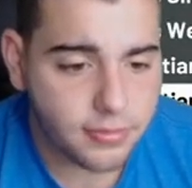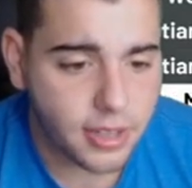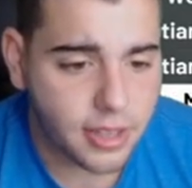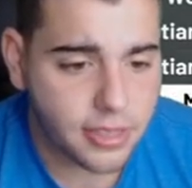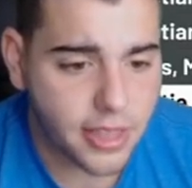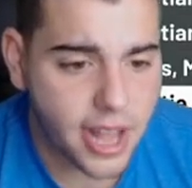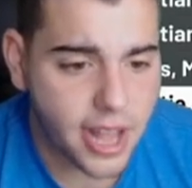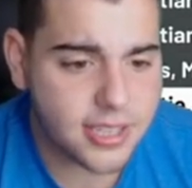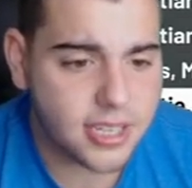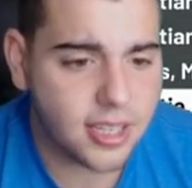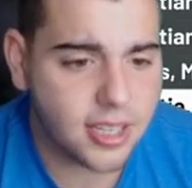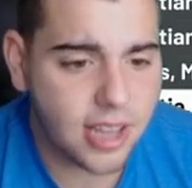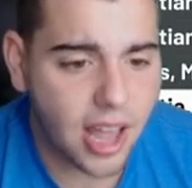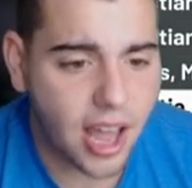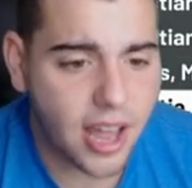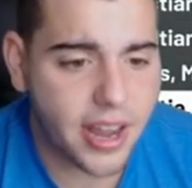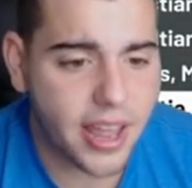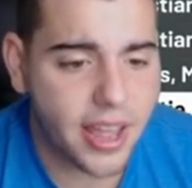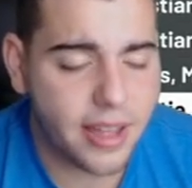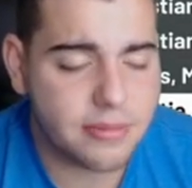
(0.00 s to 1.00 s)
that's a
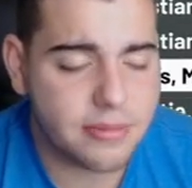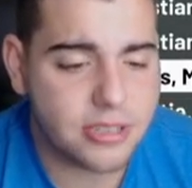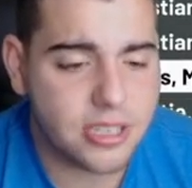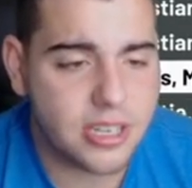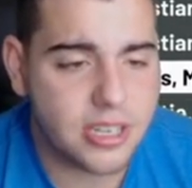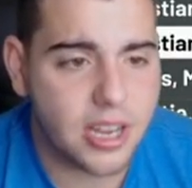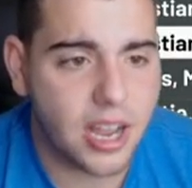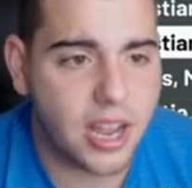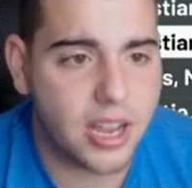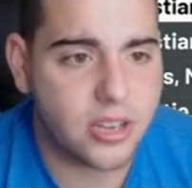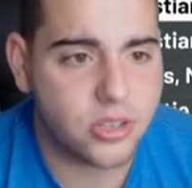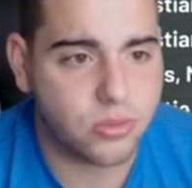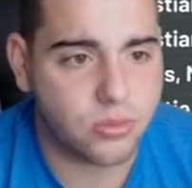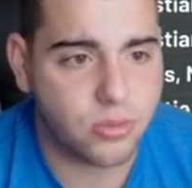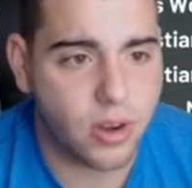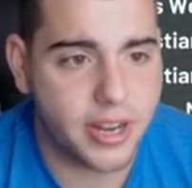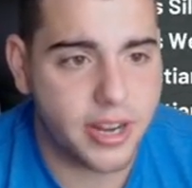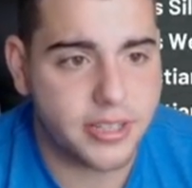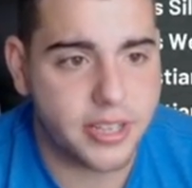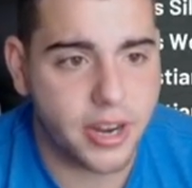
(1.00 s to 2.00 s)
lot of MT guys
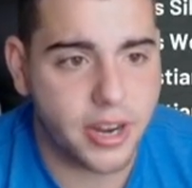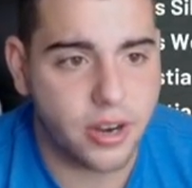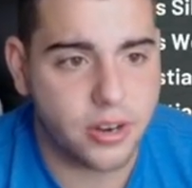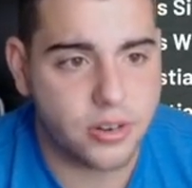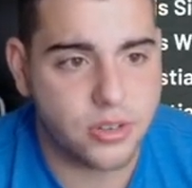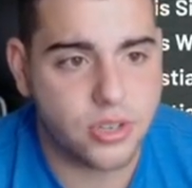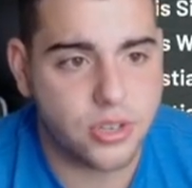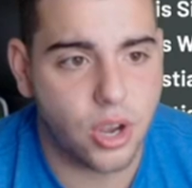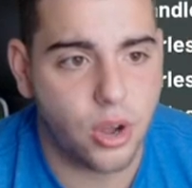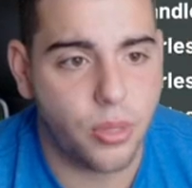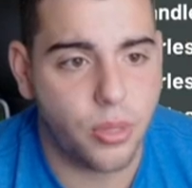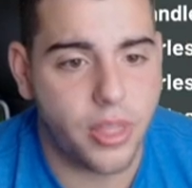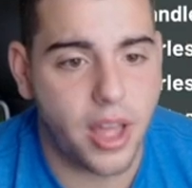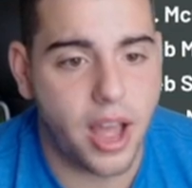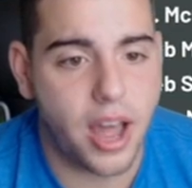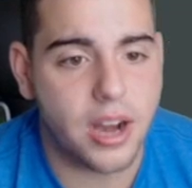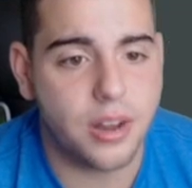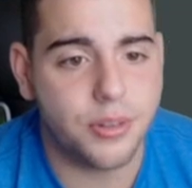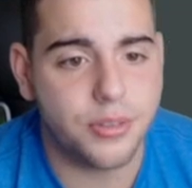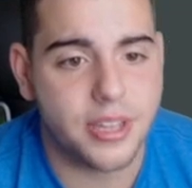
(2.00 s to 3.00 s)
right there. So
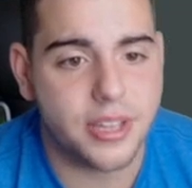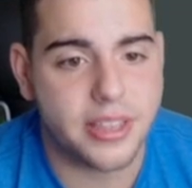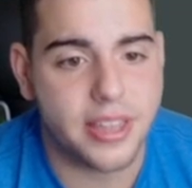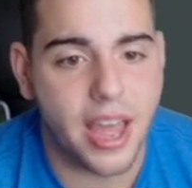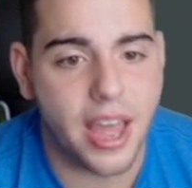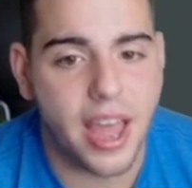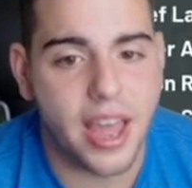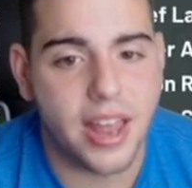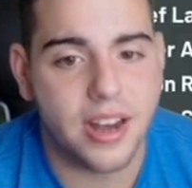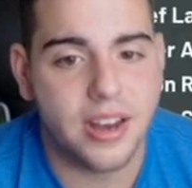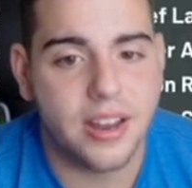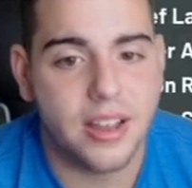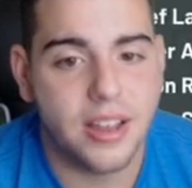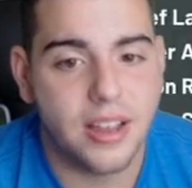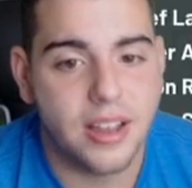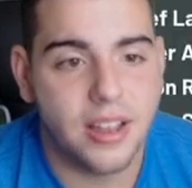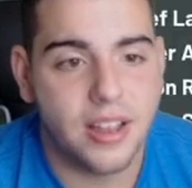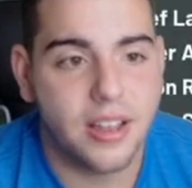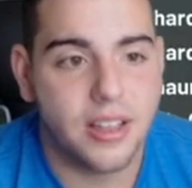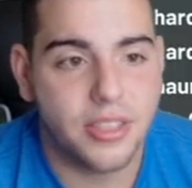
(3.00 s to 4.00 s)
not only that,
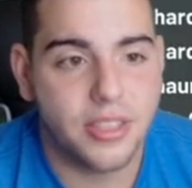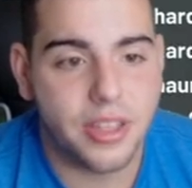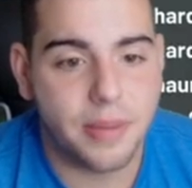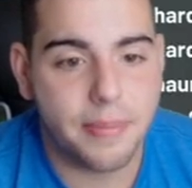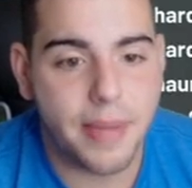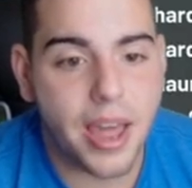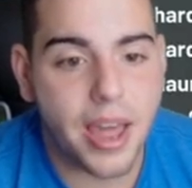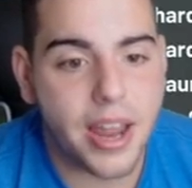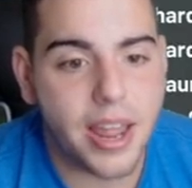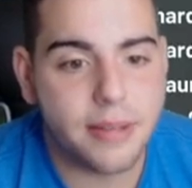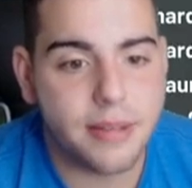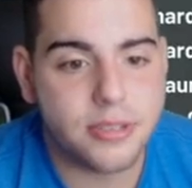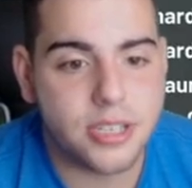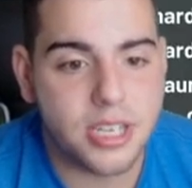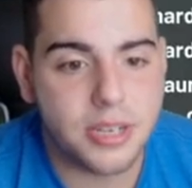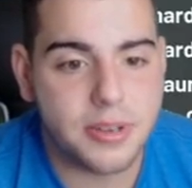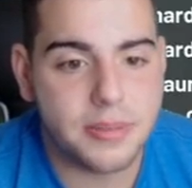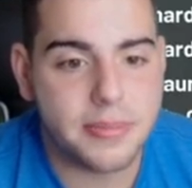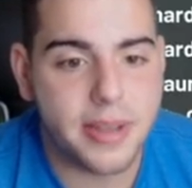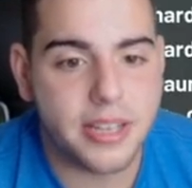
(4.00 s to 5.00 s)
the amount of
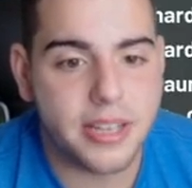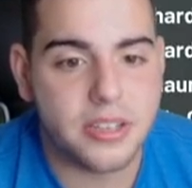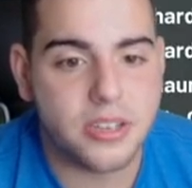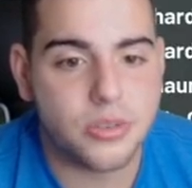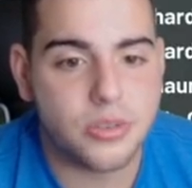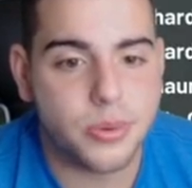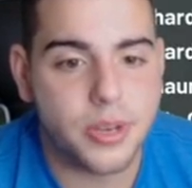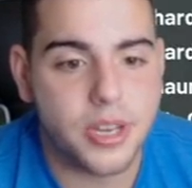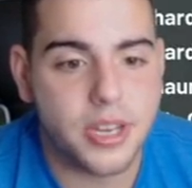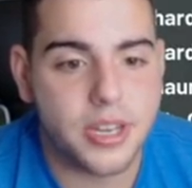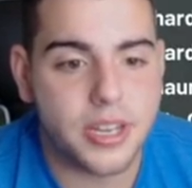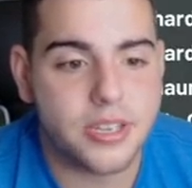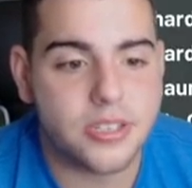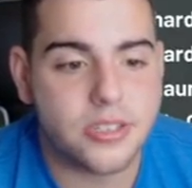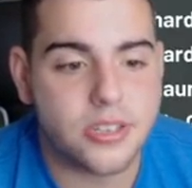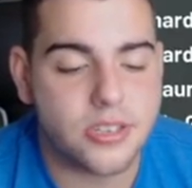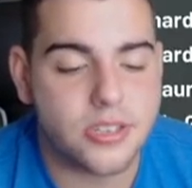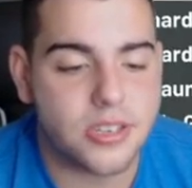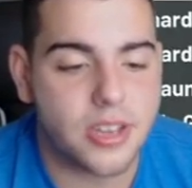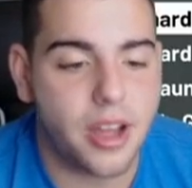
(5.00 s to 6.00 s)
MT we made this week
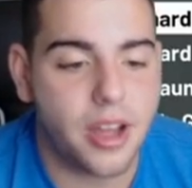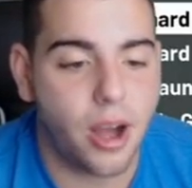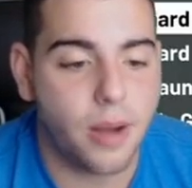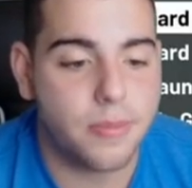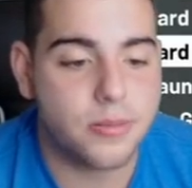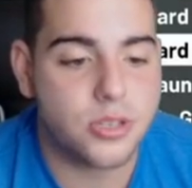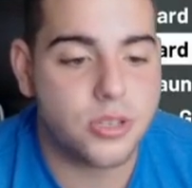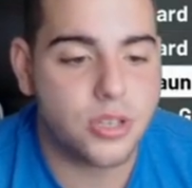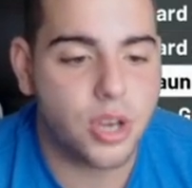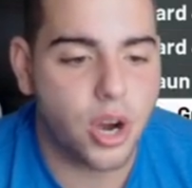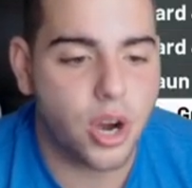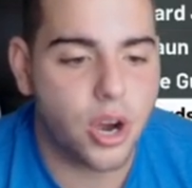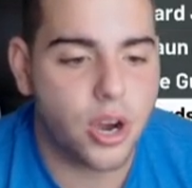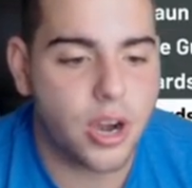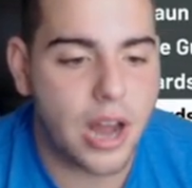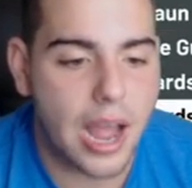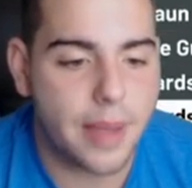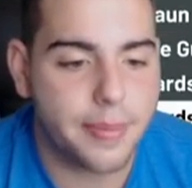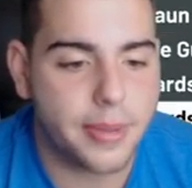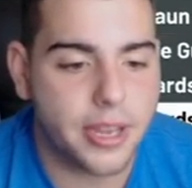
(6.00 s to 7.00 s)
is just
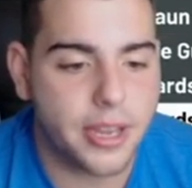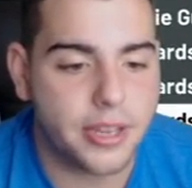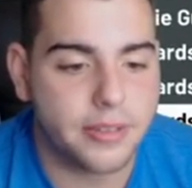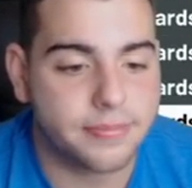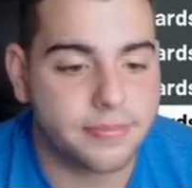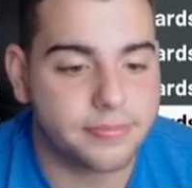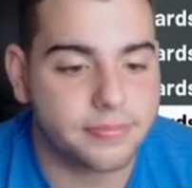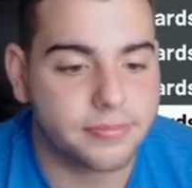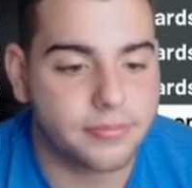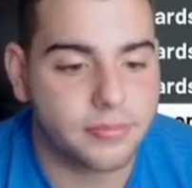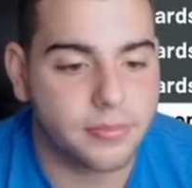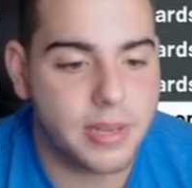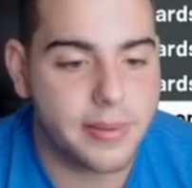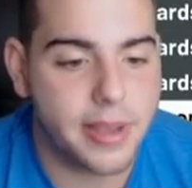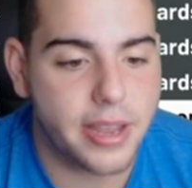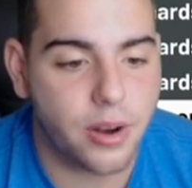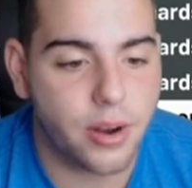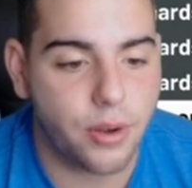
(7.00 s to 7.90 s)
absurd. I mean, we made